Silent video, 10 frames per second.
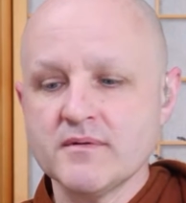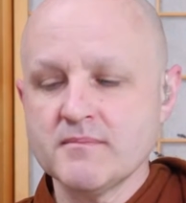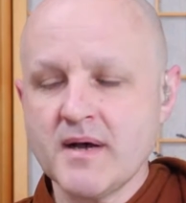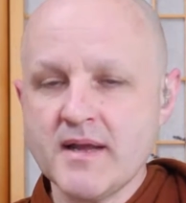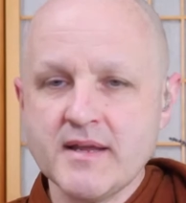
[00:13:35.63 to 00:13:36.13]

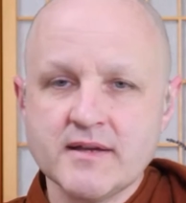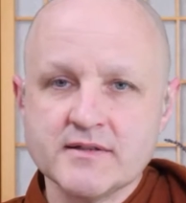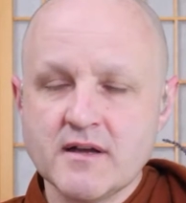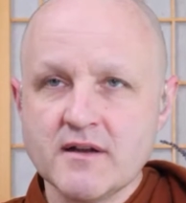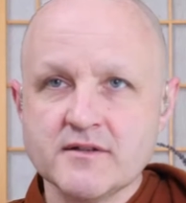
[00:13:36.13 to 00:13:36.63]
Bāhiya has
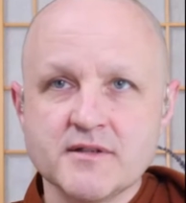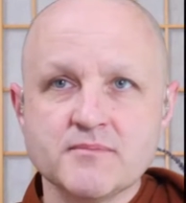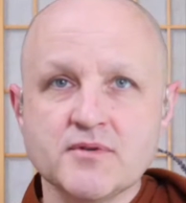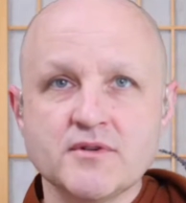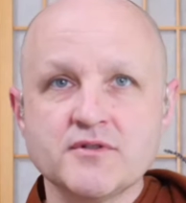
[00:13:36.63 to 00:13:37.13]
gone on some
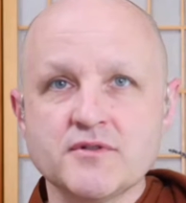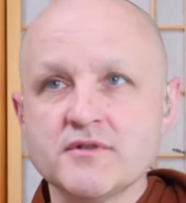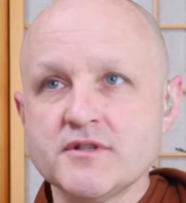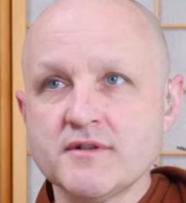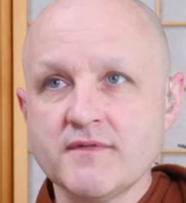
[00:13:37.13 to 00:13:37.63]
sort of
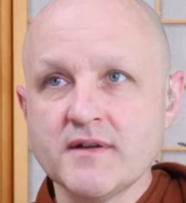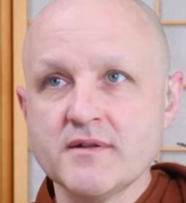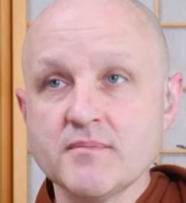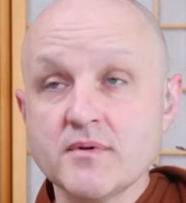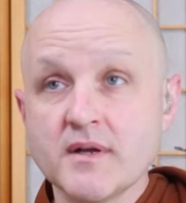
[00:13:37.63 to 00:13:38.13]
search to find the
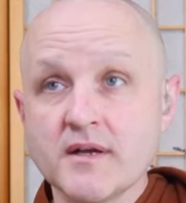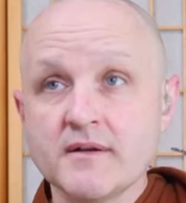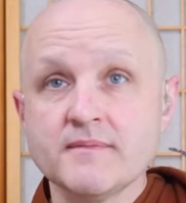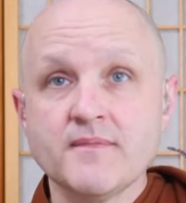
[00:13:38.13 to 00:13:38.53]
Buddha,